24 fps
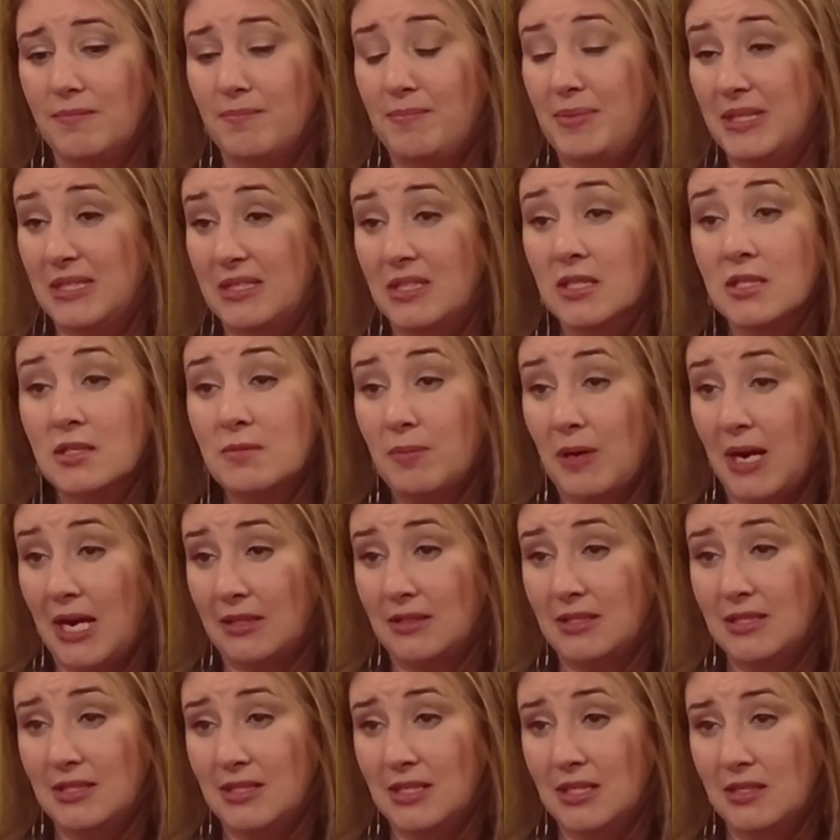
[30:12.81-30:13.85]
business
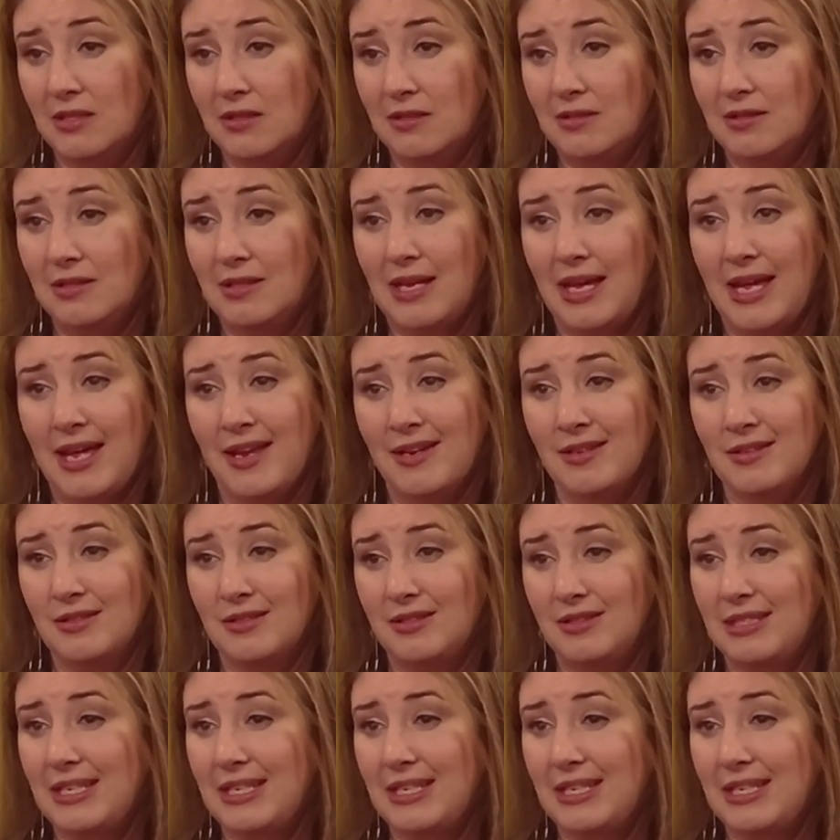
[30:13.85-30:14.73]
practices and